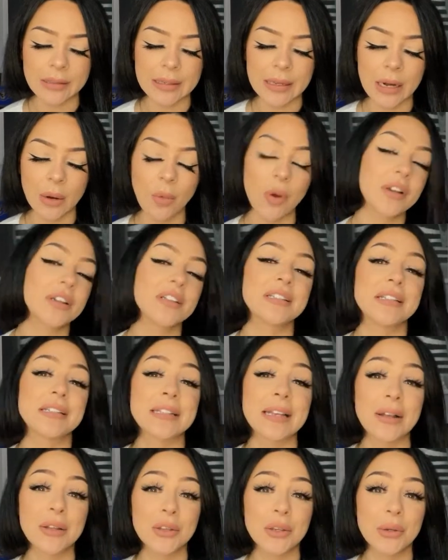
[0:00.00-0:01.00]
And I wanted to
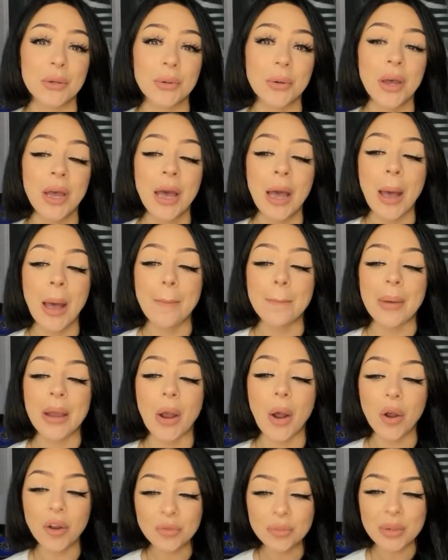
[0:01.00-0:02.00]
tell you my
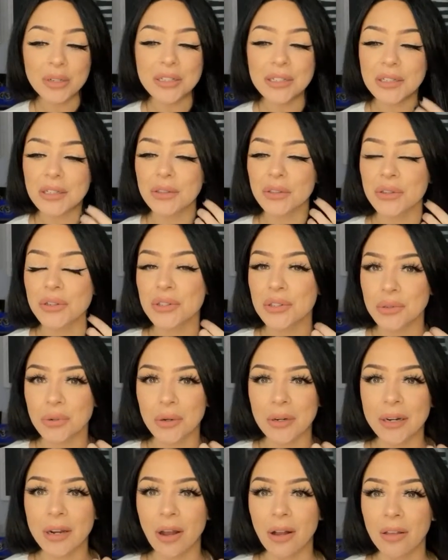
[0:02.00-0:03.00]
own particular
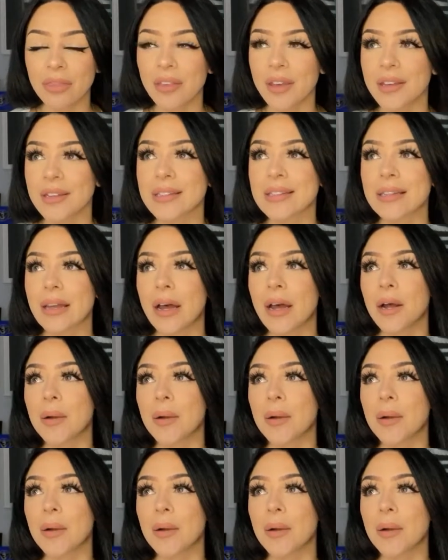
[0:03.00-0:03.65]
story on this.